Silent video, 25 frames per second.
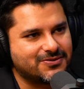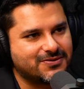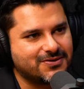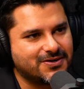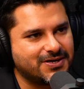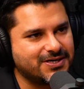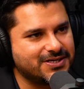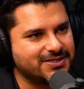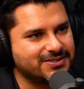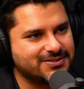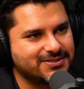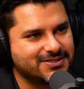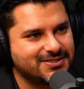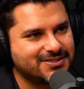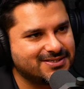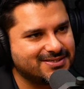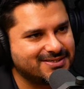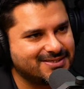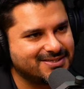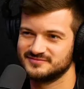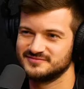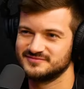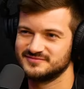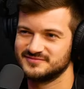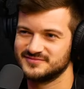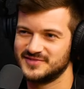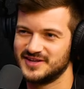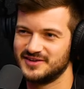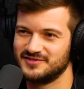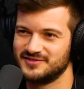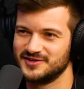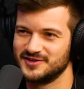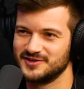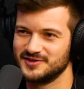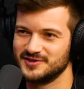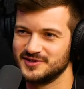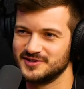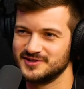thirties.
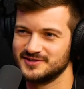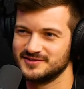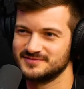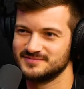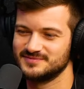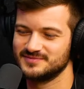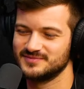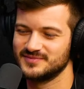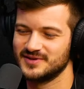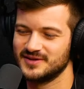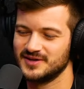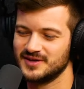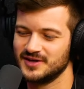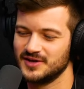Definitely. Yeah. yeah.